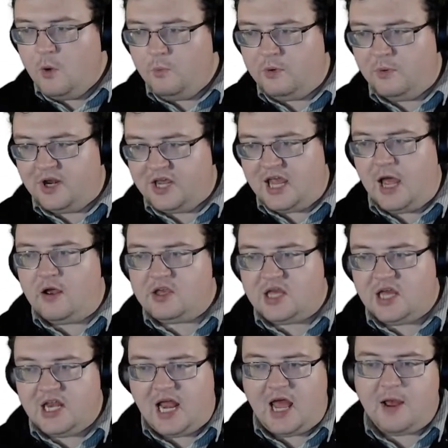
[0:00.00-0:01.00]
we want to
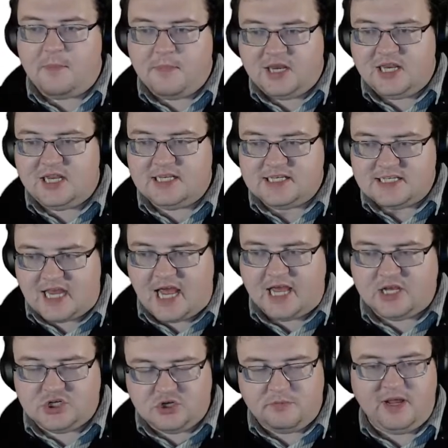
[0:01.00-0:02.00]
calculate how many
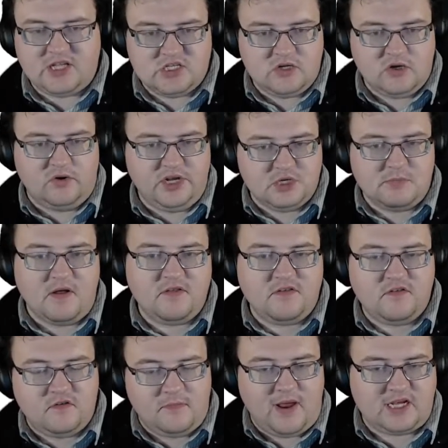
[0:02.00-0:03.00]
tanks should be installed each
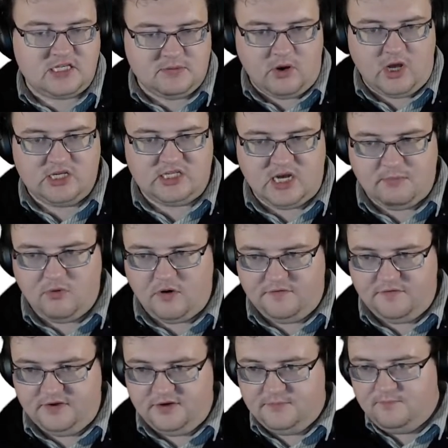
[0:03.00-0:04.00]
month to maximize our
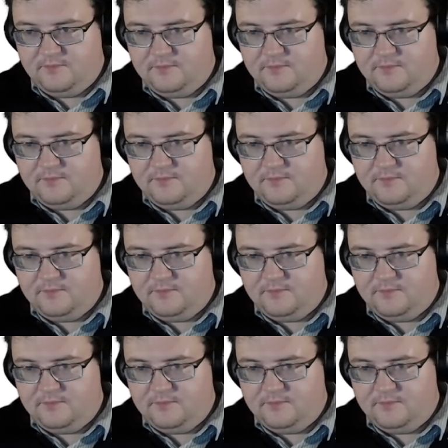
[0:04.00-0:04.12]
profit.